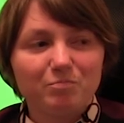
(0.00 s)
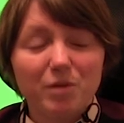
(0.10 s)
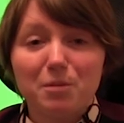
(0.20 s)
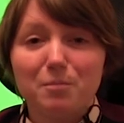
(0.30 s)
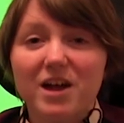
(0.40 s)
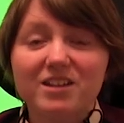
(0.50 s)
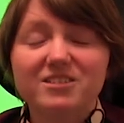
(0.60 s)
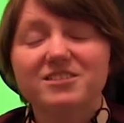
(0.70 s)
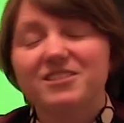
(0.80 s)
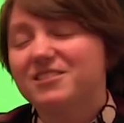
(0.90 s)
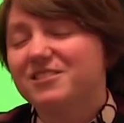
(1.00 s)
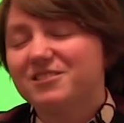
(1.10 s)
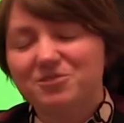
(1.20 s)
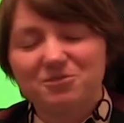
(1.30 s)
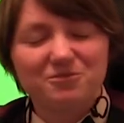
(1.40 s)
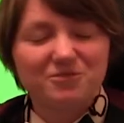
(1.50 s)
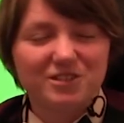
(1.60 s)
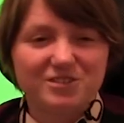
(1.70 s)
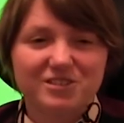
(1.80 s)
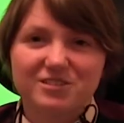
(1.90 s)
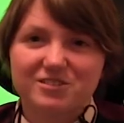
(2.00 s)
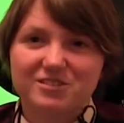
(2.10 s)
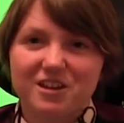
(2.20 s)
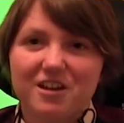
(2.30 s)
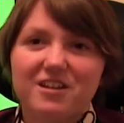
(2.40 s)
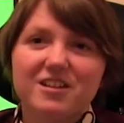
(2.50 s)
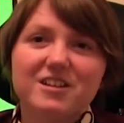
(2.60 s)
ben and Matt and sort of as as uh,